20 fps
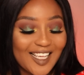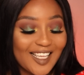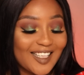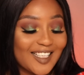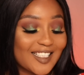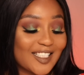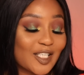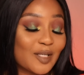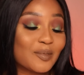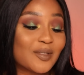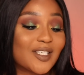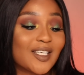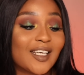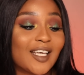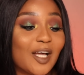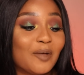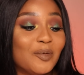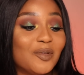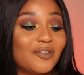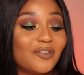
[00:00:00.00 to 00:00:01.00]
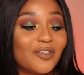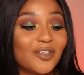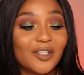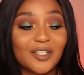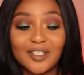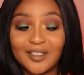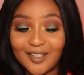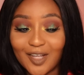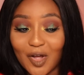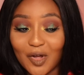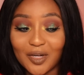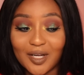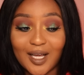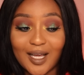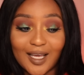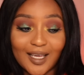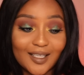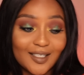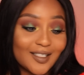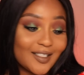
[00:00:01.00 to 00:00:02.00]
This lipstick got me feeling all
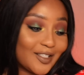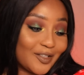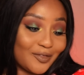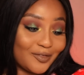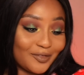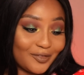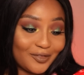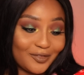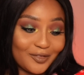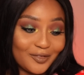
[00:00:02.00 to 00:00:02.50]
kinds of,